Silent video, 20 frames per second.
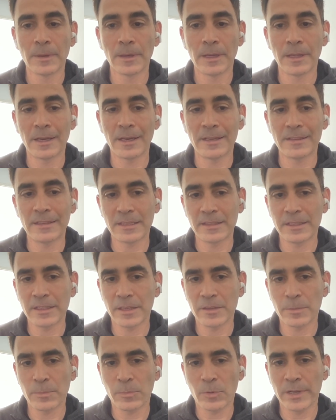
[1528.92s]
And I think the
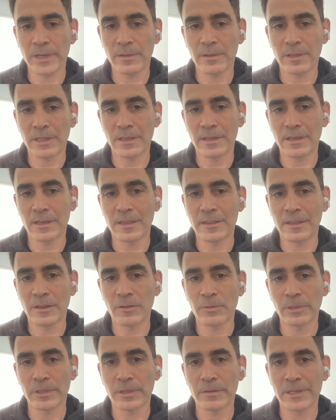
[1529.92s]
other point that I think
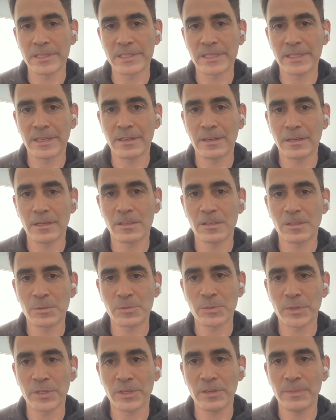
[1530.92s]
really resonated in
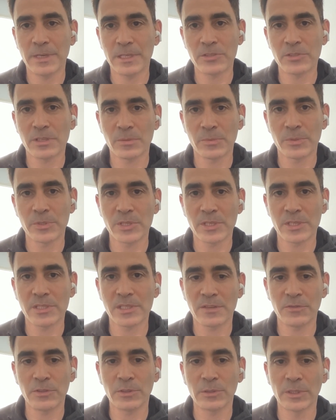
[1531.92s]
terms of what you mentioned was just
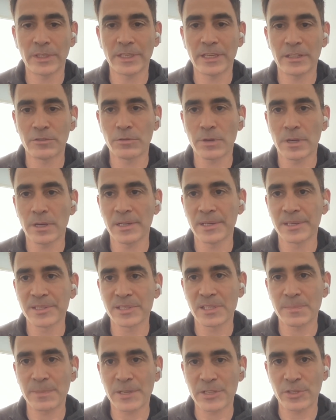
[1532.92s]
if you look at drugs,
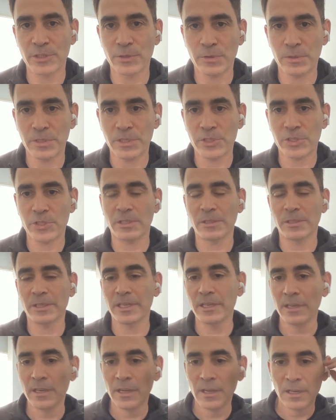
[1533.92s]
especially
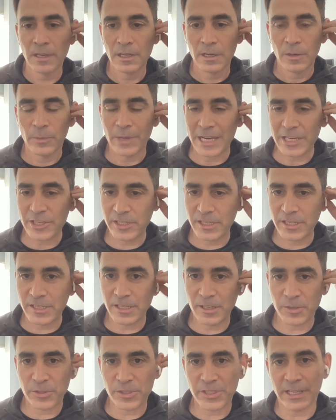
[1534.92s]
traditionally, we actually didn't
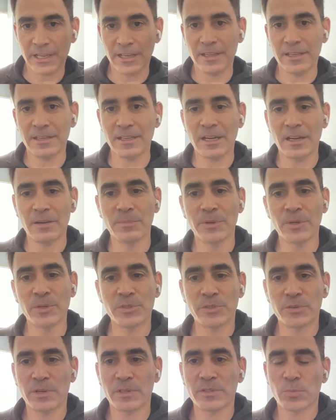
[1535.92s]
understand how
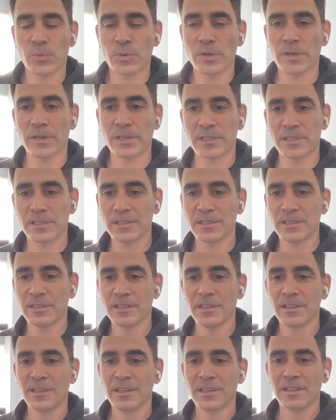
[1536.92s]
most drugs worked
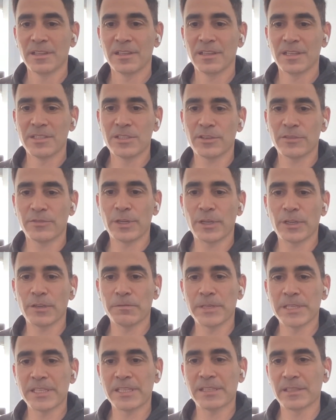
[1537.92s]
until very
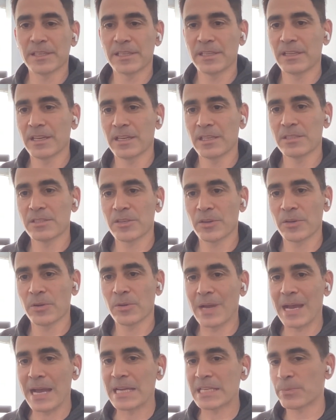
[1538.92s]
recently. And so
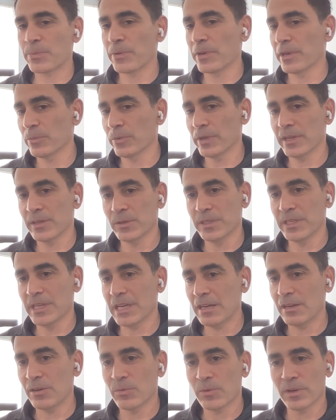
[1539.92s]
aspirin, we had no idea
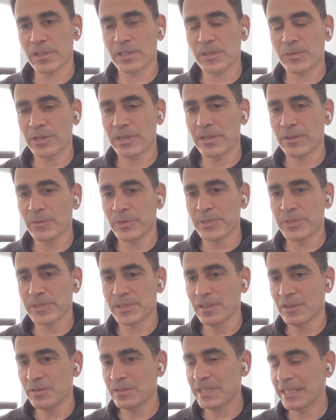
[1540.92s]
how it worked when it
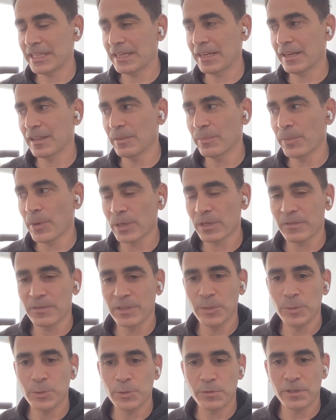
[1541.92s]
was, taken out of the bark of a
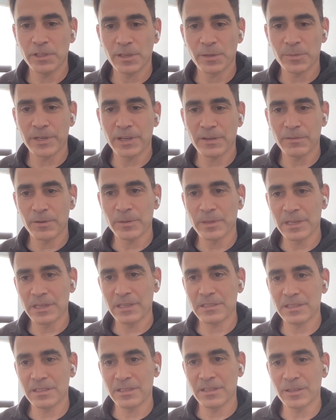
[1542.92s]
yew tree or whatever in the
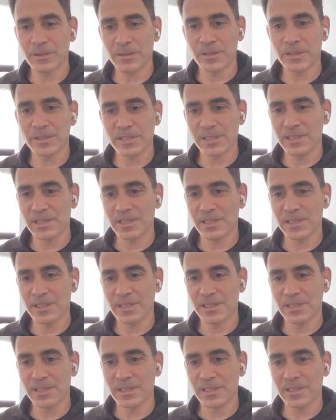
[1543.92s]
1800s.